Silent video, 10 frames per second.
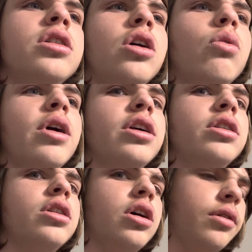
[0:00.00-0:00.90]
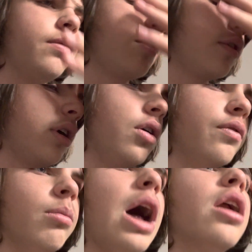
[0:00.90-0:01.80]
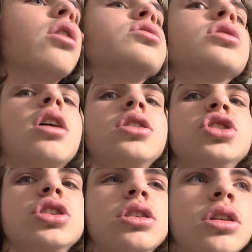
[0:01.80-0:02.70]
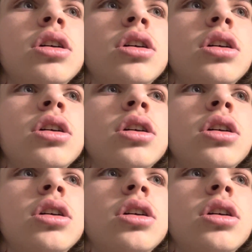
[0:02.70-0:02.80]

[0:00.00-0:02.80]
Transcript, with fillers: away, you know, over minor altercation.